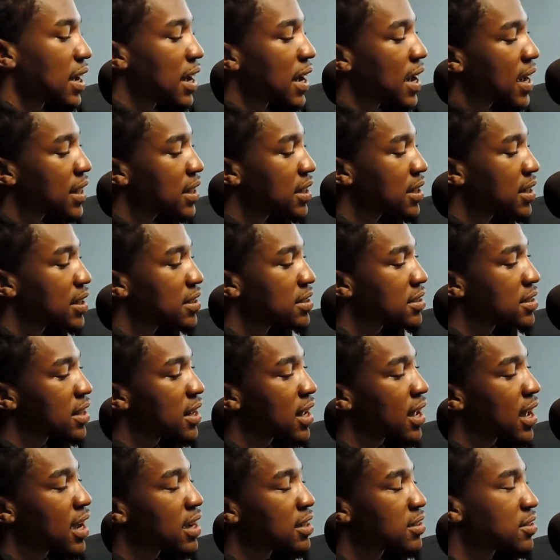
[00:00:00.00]
I had a cousin
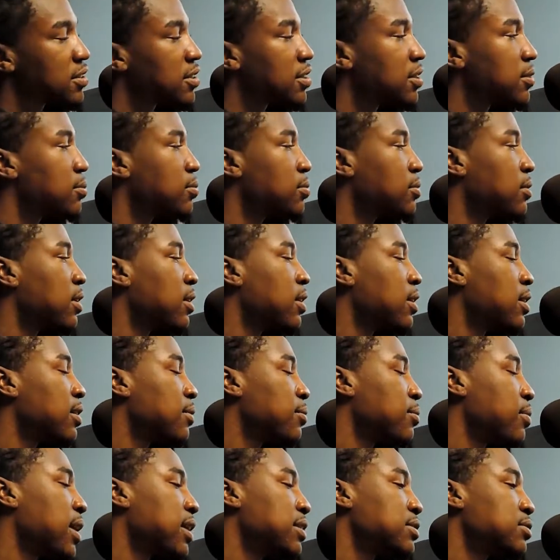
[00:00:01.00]
that actually
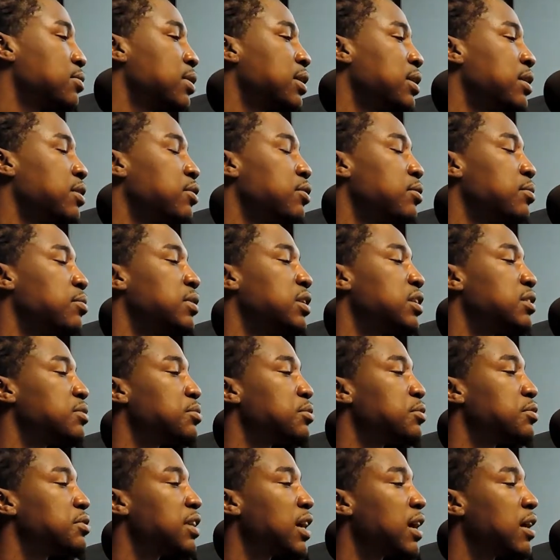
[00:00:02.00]
passed away due to police
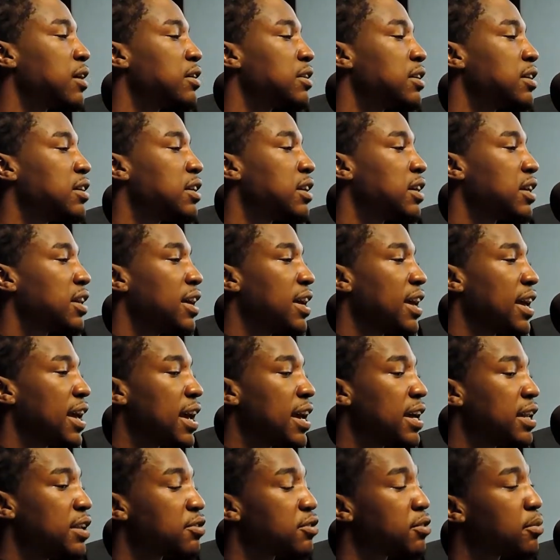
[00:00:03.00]
brutality. Oh. And
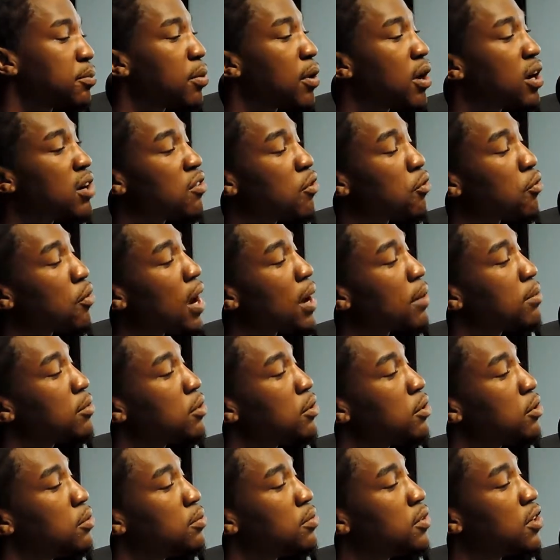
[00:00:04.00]
he was a part of a rap
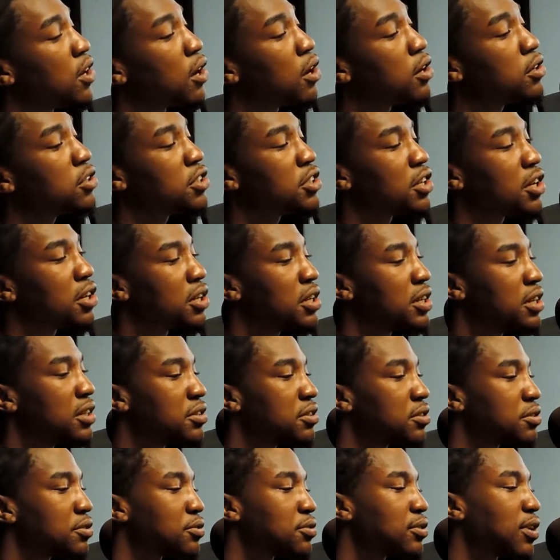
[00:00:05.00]
group called Charlie
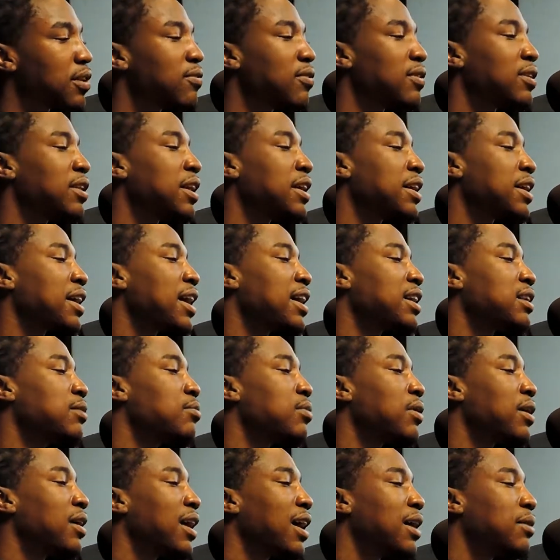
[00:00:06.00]
Eastern. So I felt like I had to
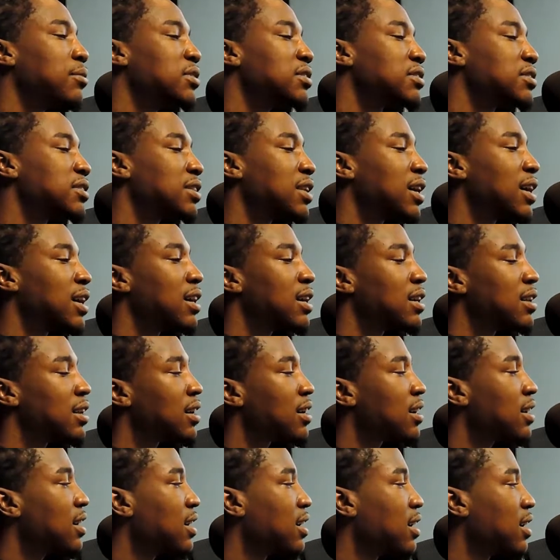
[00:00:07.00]
pay homage to that. And
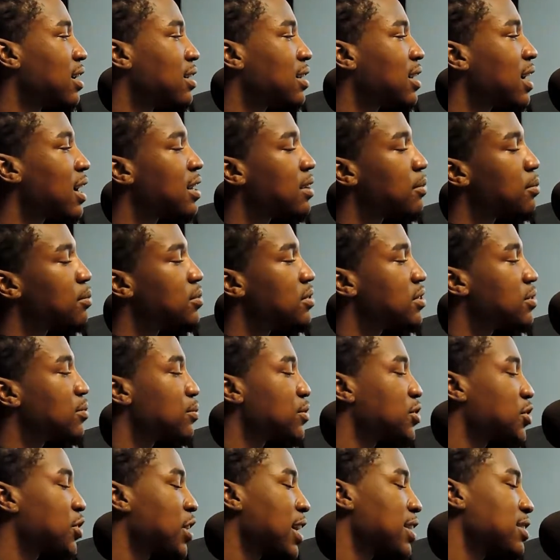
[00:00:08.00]
a lot of
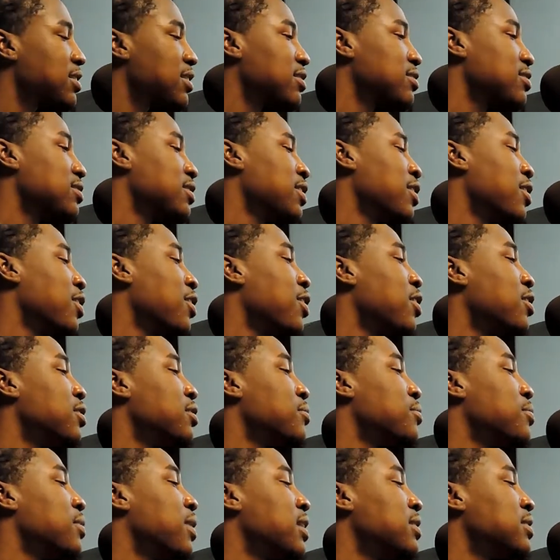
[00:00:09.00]
tracks that are on the
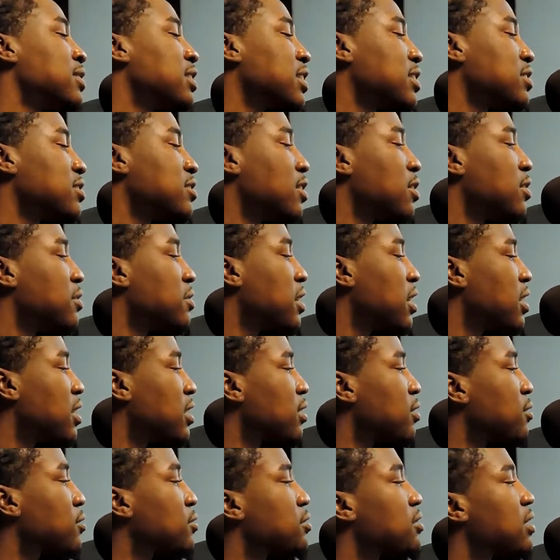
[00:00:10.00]
project, I started thinking,
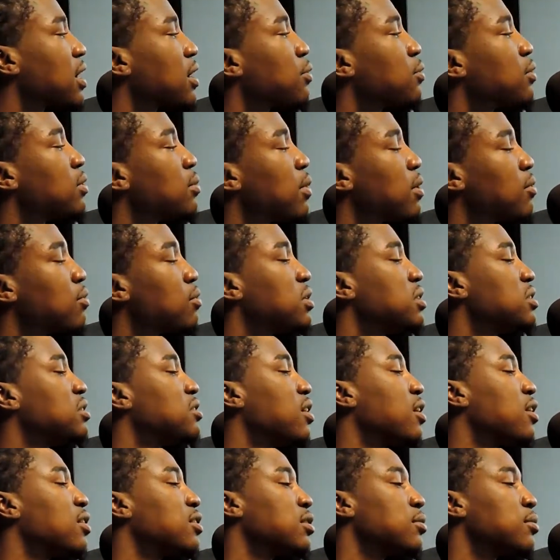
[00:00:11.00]
it was like, what am I really
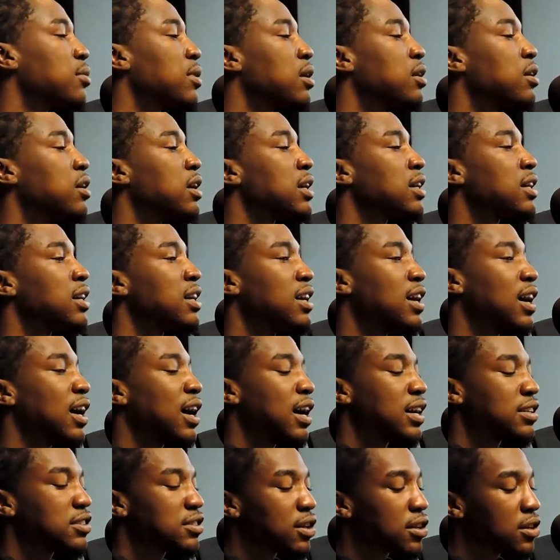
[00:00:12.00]
talking about? Like, I
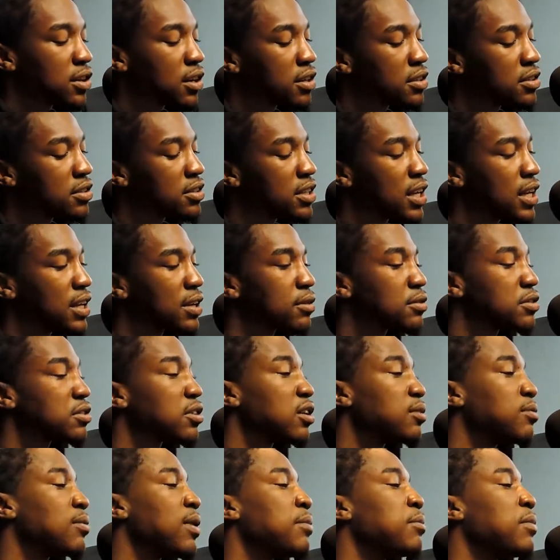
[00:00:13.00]
started to understand I was talking
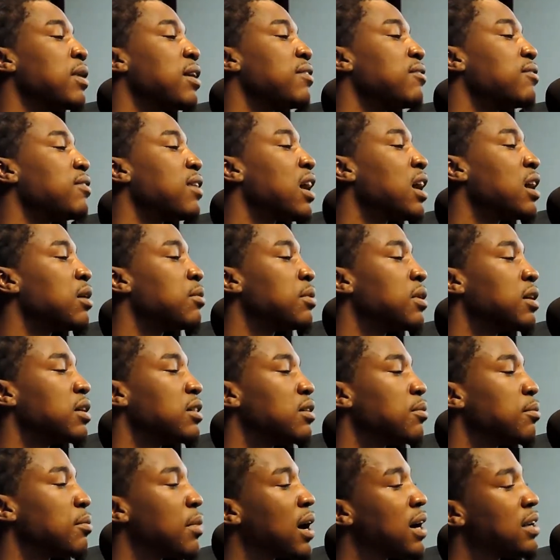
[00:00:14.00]
about my environment and the
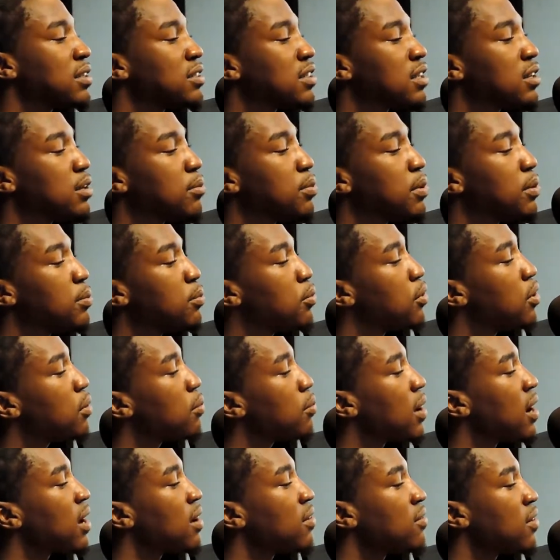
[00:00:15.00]
mindset of people in
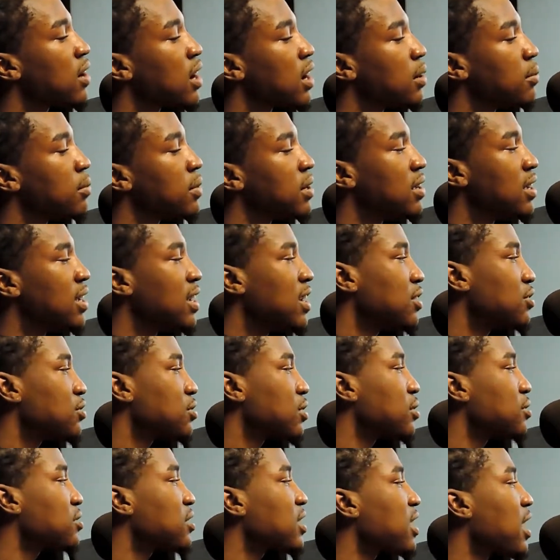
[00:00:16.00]
my environment. So I
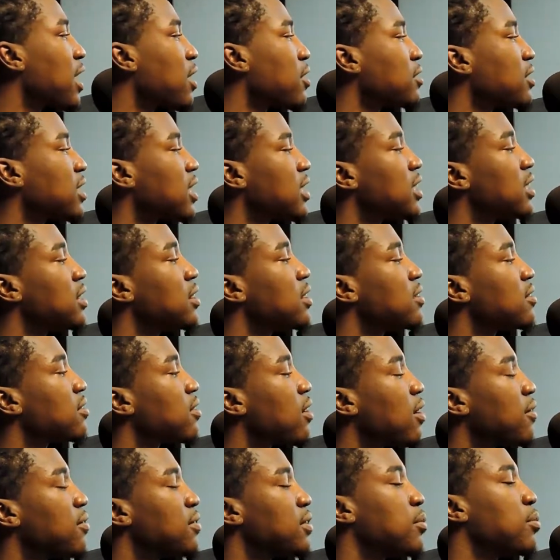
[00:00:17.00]
was like, how can I get this
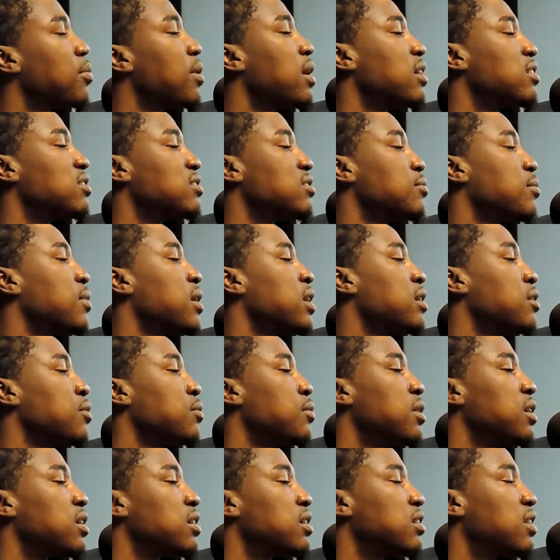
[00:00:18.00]
off in a positive manner
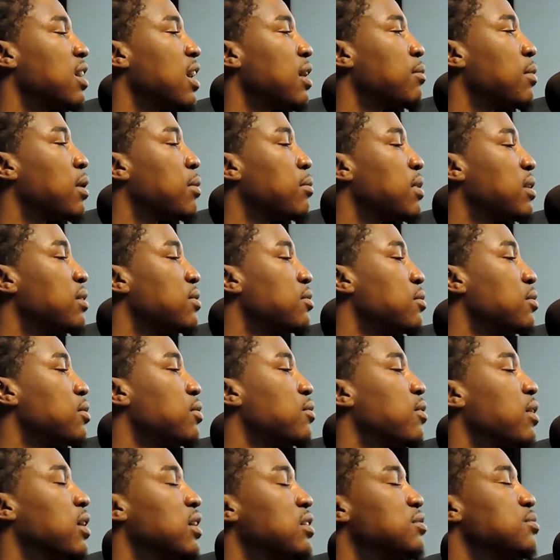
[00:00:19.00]
where it can have my mental in the
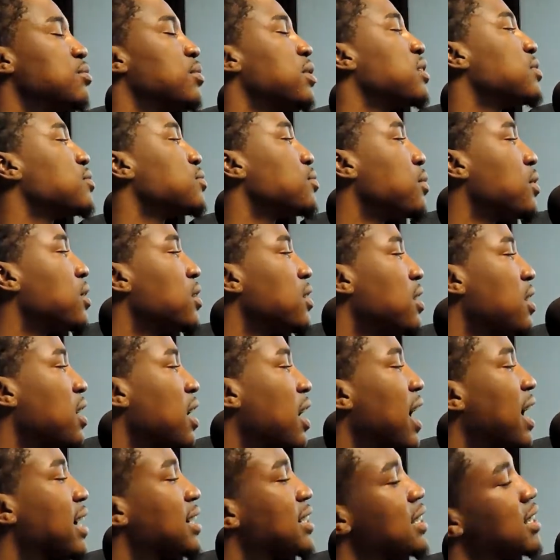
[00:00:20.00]
right space where
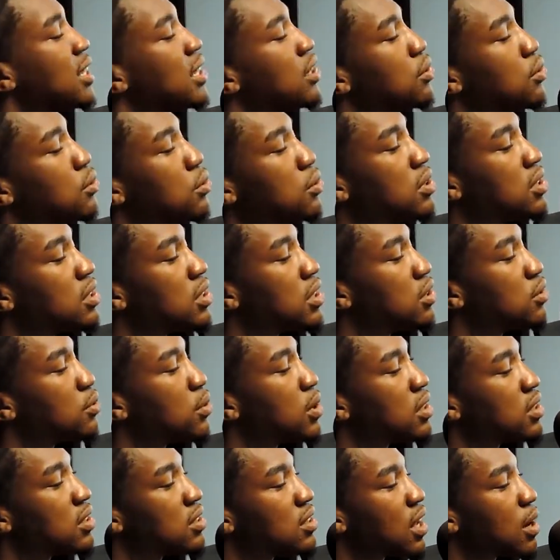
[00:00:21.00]
I can get through the
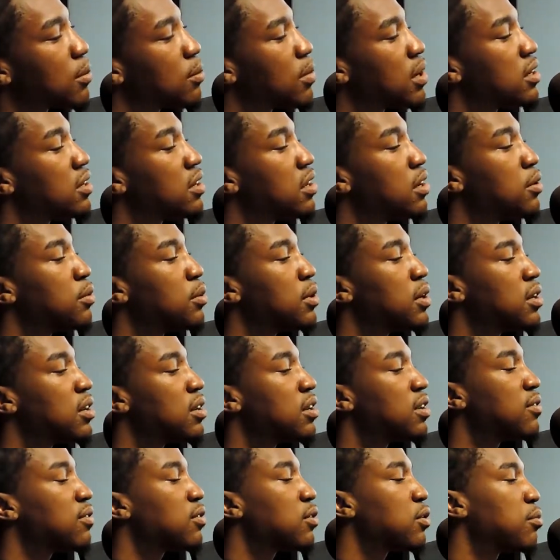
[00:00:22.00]
situations that I may deal with in a
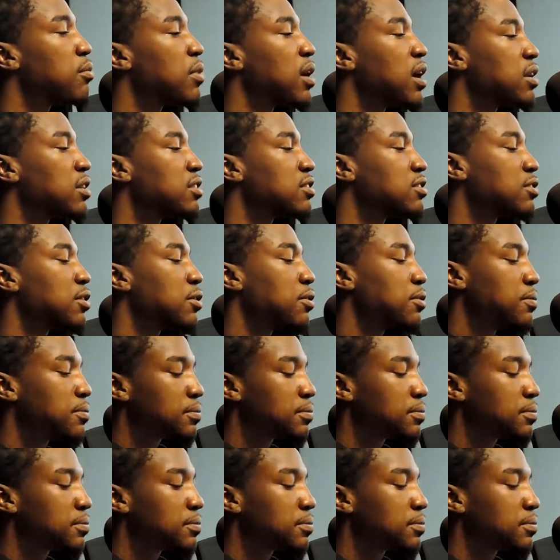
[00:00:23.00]
difficult manner. So